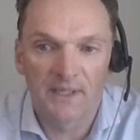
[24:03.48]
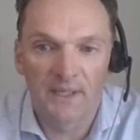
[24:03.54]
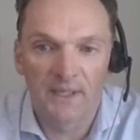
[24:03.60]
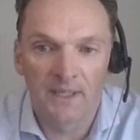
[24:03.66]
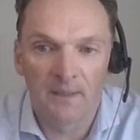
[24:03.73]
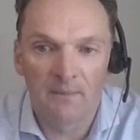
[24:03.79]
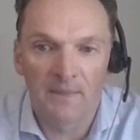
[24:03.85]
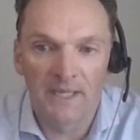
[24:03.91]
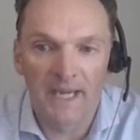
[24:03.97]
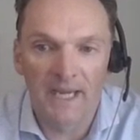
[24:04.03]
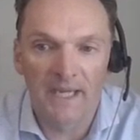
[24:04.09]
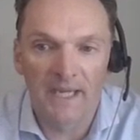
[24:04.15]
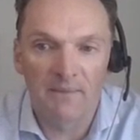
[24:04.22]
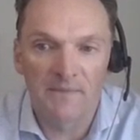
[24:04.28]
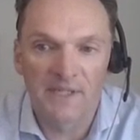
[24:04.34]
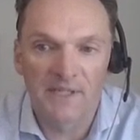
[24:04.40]
the
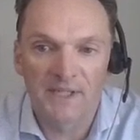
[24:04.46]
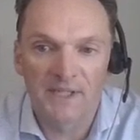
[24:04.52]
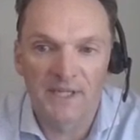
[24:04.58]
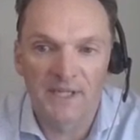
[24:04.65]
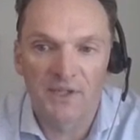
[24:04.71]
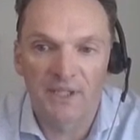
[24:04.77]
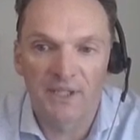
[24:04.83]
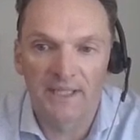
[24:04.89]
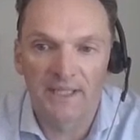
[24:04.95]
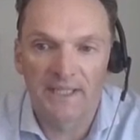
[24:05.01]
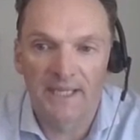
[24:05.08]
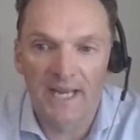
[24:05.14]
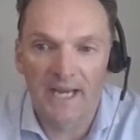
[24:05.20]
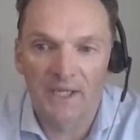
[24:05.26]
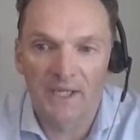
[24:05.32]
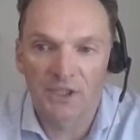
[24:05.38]
aims,
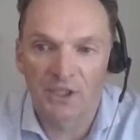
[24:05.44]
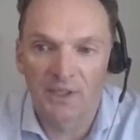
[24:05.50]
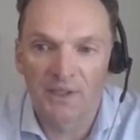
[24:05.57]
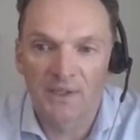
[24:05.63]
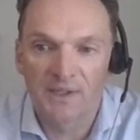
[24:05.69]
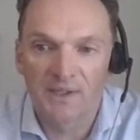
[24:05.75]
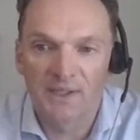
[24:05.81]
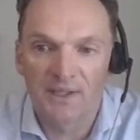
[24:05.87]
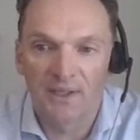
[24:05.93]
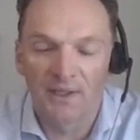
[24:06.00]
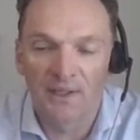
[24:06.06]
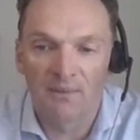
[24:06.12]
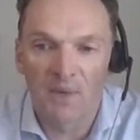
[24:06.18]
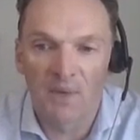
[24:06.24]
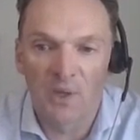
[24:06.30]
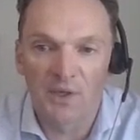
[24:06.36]
associated actions,
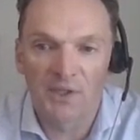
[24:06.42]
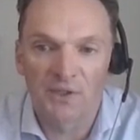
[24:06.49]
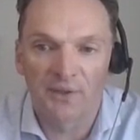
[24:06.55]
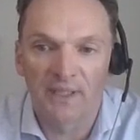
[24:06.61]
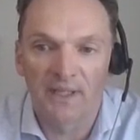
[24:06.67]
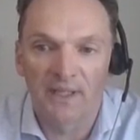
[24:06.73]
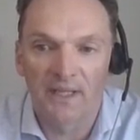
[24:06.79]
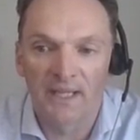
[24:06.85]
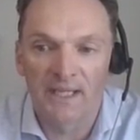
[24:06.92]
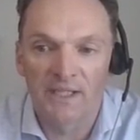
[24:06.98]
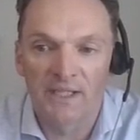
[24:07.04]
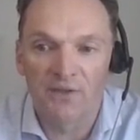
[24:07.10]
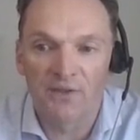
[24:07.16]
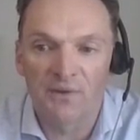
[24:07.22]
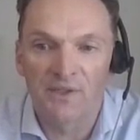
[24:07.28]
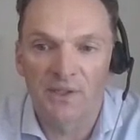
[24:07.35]
and the monitoring that they
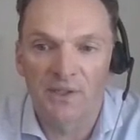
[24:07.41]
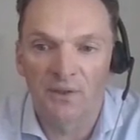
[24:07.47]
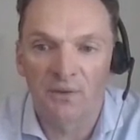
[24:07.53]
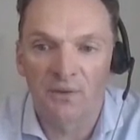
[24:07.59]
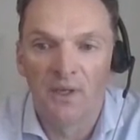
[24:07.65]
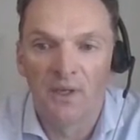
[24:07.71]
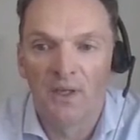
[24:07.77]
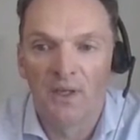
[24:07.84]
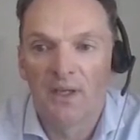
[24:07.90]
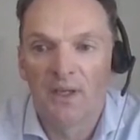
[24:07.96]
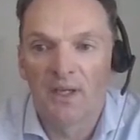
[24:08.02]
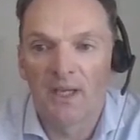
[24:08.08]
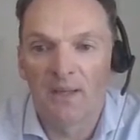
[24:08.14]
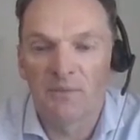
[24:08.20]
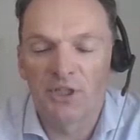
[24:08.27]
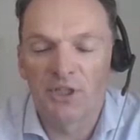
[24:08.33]
do to
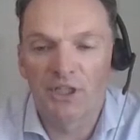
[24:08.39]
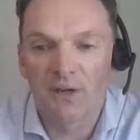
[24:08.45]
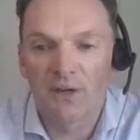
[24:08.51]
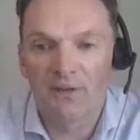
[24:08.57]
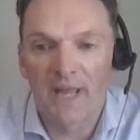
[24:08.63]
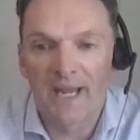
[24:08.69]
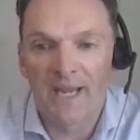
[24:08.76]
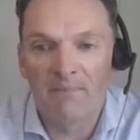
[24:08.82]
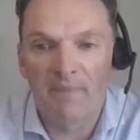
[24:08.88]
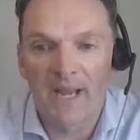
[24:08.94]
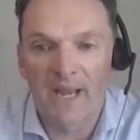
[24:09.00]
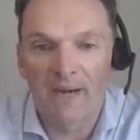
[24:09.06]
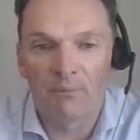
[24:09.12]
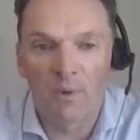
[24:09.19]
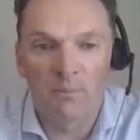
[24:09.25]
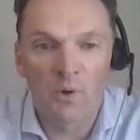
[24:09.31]
show that
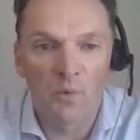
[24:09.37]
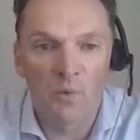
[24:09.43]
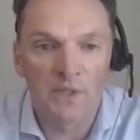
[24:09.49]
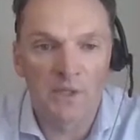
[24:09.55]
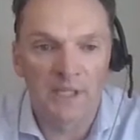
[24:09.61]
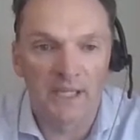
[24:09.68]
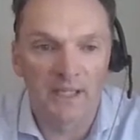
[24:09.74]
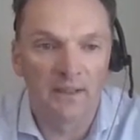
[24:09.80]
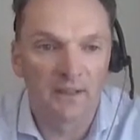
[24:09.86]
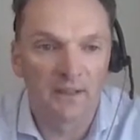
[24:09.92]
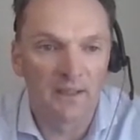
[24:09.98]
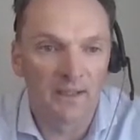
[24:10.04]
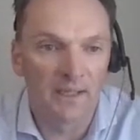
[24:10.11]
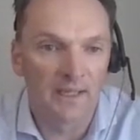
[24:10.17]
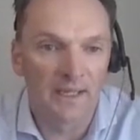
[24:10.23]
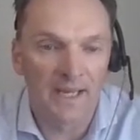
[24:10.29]
impact reporting.
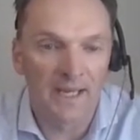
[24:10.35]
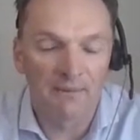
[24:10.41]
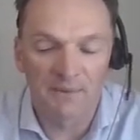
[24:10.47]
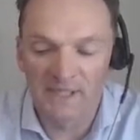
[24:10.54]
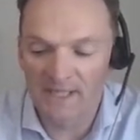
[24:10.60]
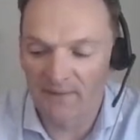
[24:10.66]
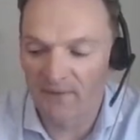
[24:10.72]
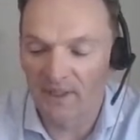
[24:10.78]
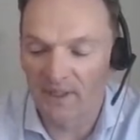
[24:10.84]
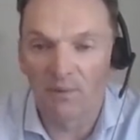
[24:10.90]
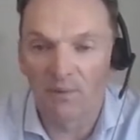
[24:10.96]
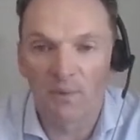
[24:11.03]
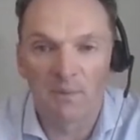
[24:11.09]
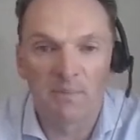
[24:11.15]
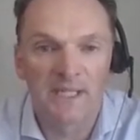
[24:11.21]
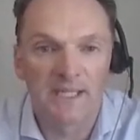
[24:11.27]
And that was something
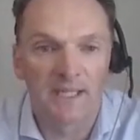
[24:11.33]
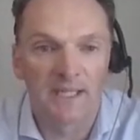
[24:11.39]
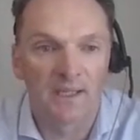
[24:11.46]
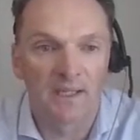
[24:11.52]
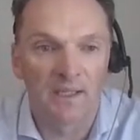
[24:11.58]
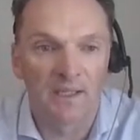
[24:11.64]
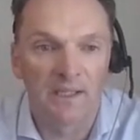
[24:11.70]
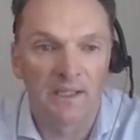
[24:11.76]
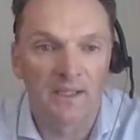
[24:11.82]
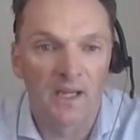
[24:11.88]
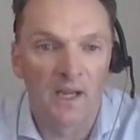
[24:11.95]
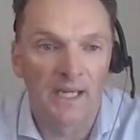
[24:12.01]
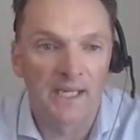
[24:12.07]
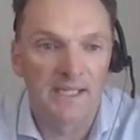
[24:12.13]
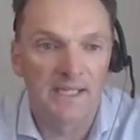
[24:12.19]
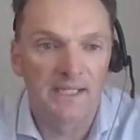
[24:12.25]
that we particularly
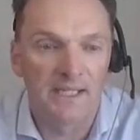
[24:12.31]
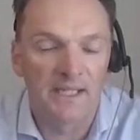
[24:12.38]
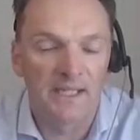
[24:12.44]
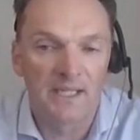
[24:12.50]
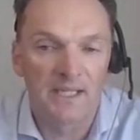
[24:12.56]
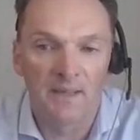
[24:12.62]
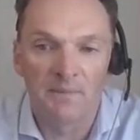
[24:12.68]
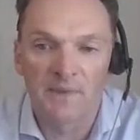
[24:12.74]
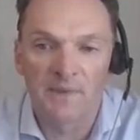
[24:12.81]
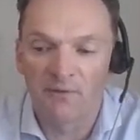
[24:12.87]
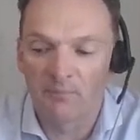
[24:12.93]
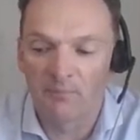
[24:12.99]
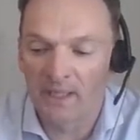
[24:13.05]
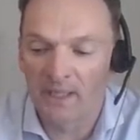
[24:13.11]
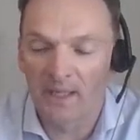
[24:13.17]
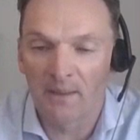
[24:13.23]
liked in terms
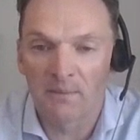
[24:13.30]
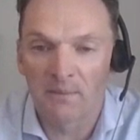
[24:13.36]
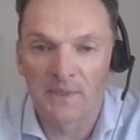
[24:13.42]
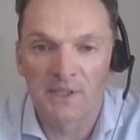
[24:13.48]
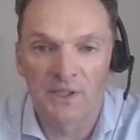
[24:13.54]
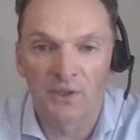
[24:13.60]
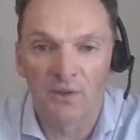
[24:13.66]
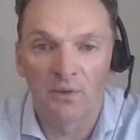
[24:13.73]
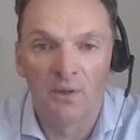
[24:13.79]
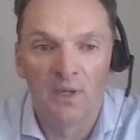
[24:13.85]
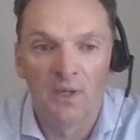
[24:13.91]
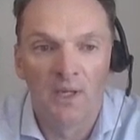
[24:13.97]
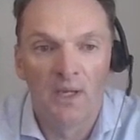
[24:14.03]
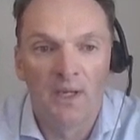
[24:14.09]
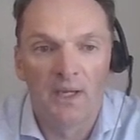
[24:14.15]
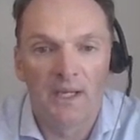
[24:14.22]
of being able to
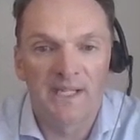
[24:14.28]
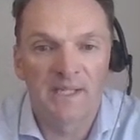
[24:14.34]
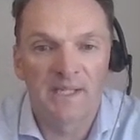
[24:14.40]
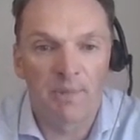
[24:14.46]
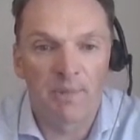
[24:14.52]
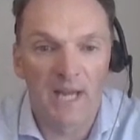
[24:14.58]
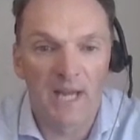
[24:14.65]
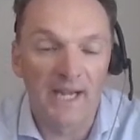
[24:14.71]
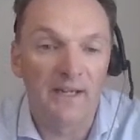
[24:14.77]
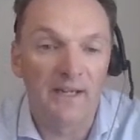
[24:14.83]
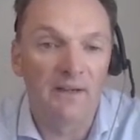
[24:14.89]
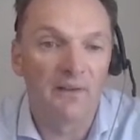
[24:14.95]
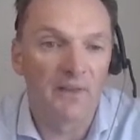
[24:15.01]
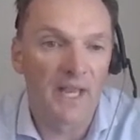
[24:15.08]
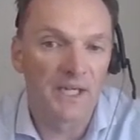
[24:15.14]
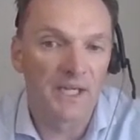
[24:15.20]

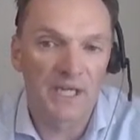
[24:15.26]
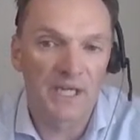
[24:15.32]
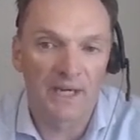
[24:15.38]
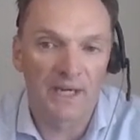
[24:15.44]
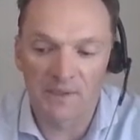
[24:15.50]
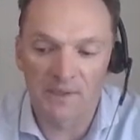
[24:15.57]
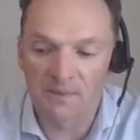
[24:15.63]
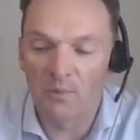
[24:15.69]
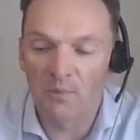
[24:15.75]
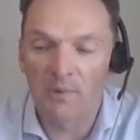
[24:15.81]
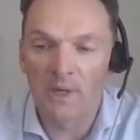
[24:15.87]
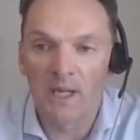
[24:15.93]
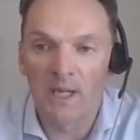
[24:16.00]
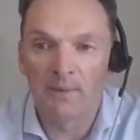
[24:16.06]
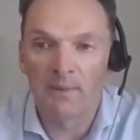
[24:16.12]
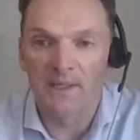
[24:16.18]
explain that charitable
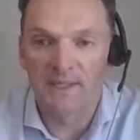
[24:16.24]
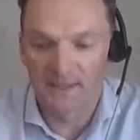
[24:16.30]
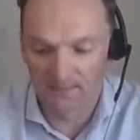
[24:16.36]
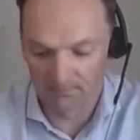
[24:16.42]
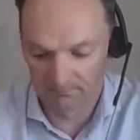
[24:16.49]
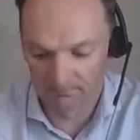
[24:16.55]
purpose.